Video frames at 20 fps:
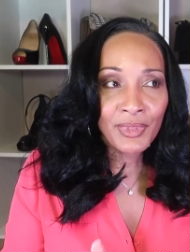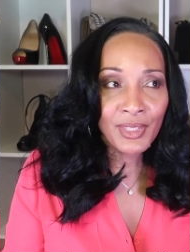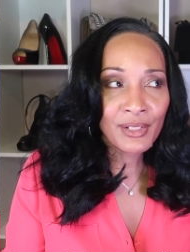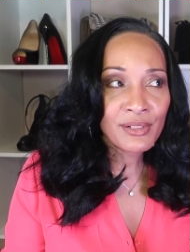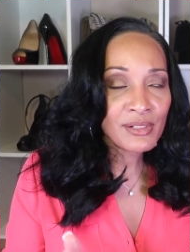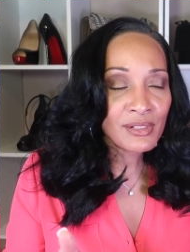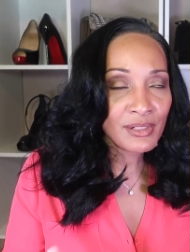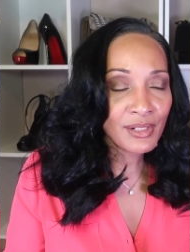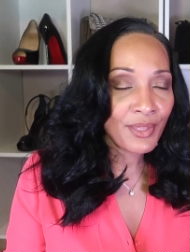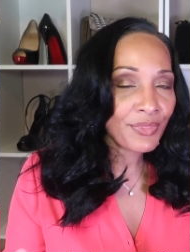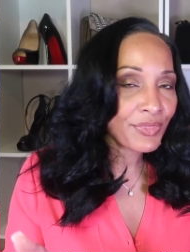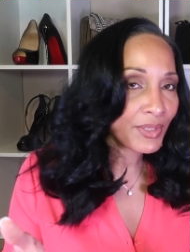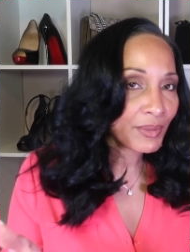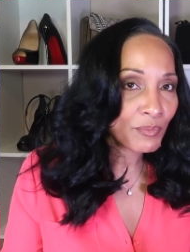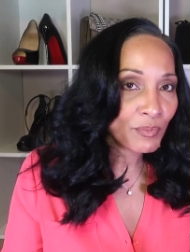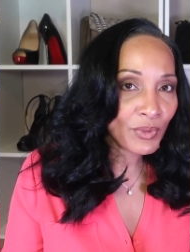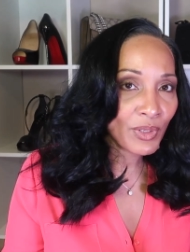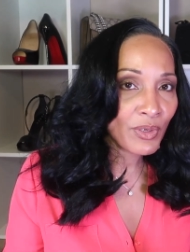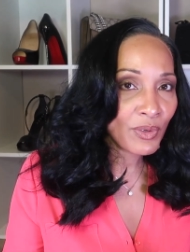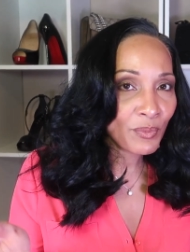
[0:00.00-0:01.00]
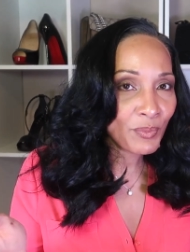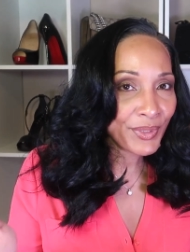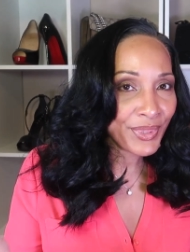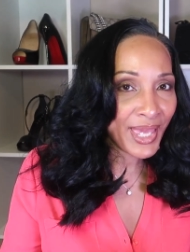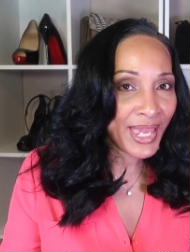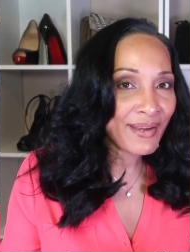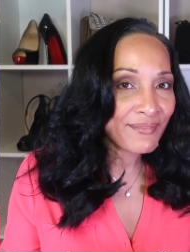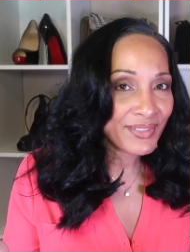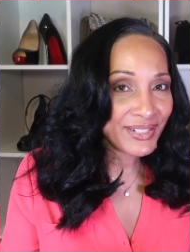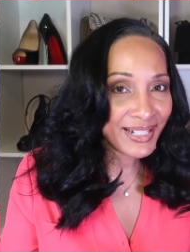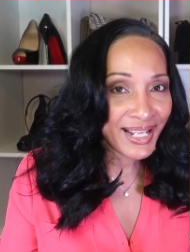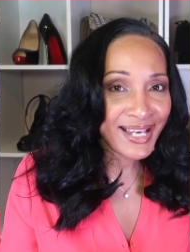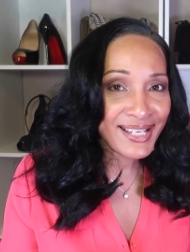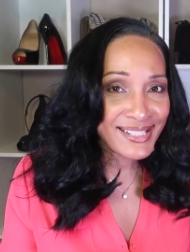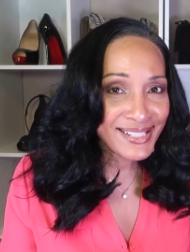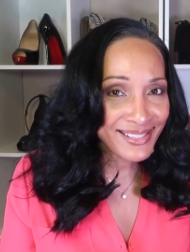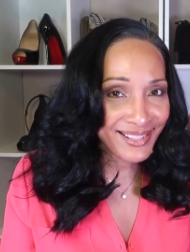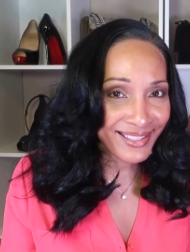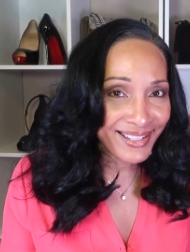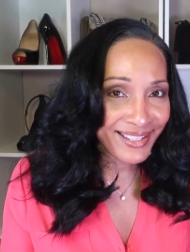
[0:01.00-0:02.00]
There's nothing wrong with having
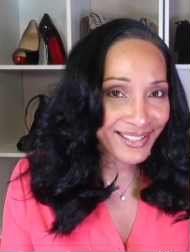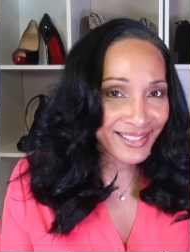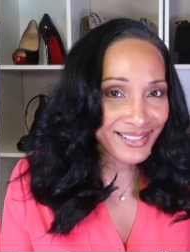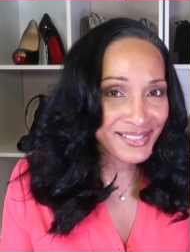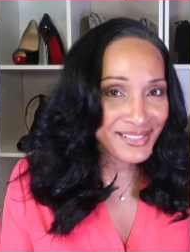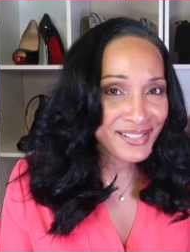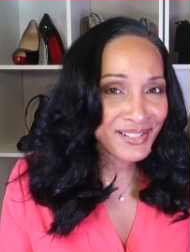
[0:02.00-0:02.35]
nice things.